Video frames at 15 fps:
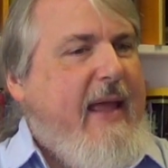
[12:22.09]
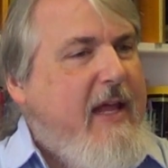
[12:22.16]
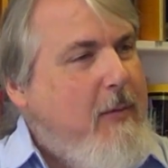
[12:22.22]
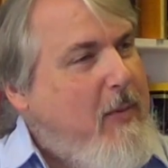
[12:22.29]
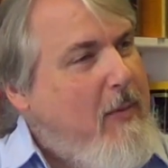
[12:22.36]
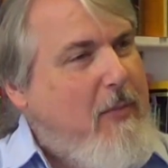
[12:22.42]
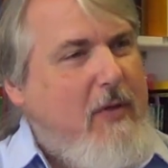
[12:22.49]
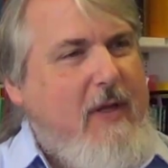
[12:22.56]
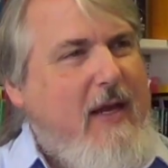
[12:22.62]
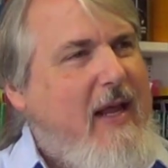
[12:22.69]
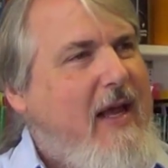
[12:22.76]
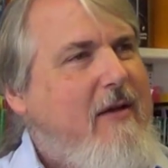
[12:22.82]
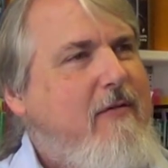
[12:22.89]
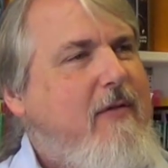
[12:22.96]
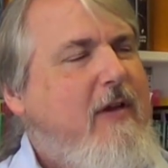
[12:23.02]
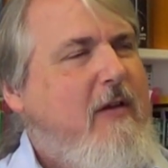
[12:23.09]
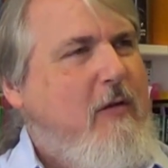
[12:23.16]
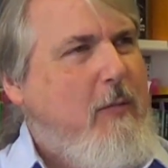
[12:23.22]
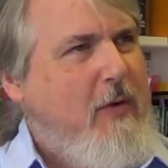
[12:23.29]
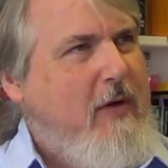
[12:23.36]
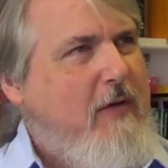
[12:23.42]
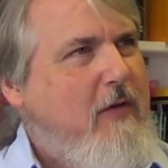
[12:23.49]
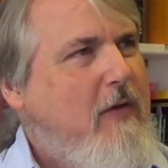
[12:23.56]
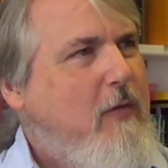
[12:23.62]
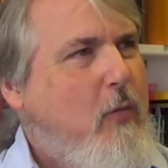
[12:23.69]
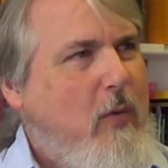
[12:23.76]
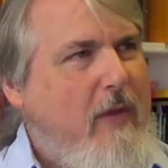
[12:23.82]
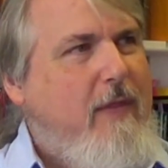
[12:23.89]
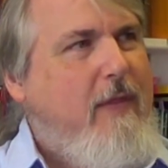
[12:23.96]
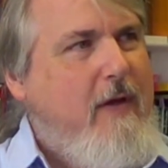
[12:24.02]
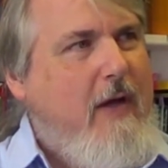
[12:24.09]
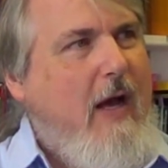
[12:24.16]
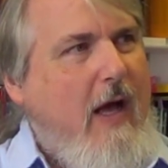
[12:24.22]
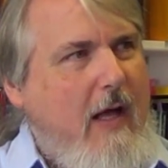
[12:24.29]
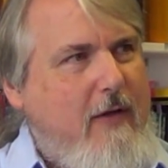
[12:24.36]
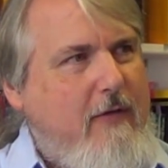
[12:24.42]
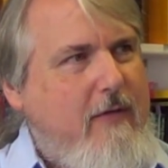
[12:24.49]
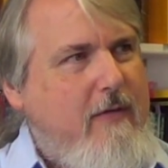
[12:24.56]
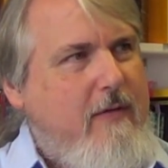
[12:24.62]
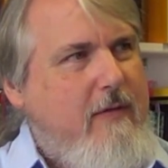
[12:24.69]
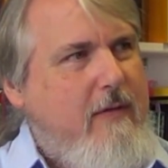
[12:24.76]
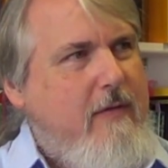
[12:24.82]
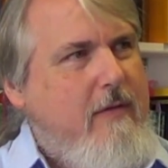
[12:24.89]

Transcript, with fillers: And people can have experiences with the gods.